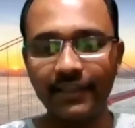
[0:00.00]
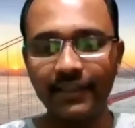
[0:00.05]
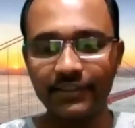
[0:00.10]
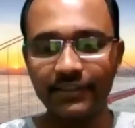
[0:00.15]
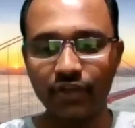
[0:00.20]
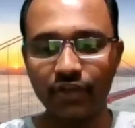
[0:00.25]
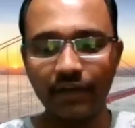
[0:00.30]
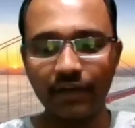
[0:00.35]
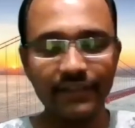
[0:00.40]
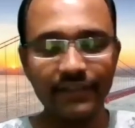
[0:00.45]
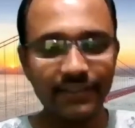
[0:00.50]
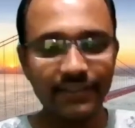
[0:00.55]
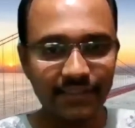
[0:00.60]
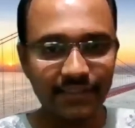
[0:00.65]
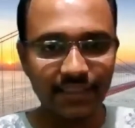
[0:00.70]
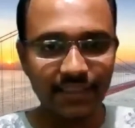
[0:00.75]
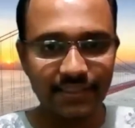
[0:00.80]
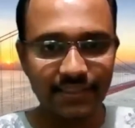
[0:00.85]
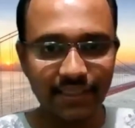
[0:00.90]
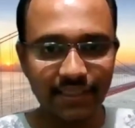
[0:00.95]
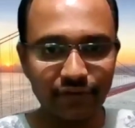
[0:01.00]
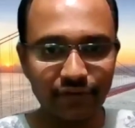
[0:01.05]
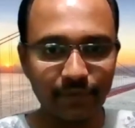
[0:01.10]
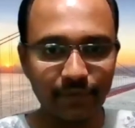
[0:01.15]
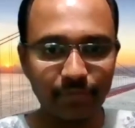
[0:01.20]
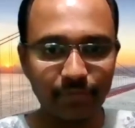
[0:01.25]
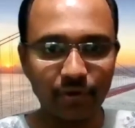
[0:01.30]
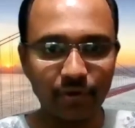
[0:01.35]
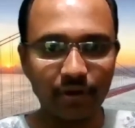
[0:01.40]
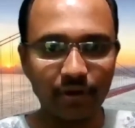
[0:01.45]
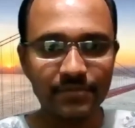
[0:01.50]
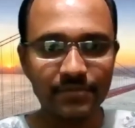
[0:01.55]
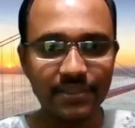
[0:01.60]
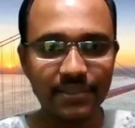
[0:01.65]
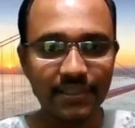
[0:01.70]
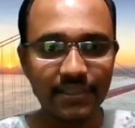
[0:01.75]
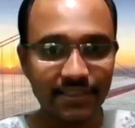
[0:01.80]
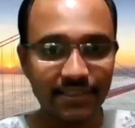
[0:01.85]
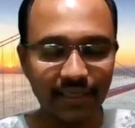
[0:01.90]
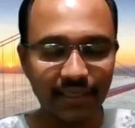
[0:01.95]
solving such kind of a problems
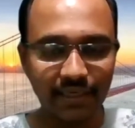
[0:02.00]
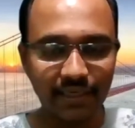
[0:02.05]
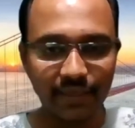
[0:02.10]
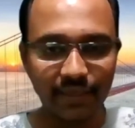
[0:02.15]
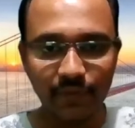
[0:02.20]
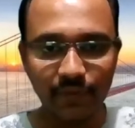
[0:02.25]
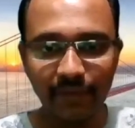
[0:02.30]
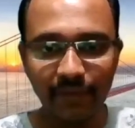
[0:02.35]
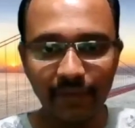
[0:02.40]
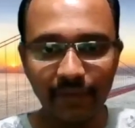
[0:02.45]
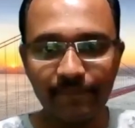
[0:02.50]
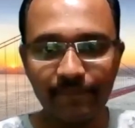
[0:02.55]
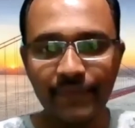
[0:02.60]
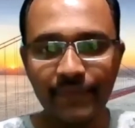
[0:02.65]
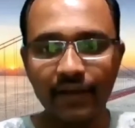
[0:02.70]
in a generic way.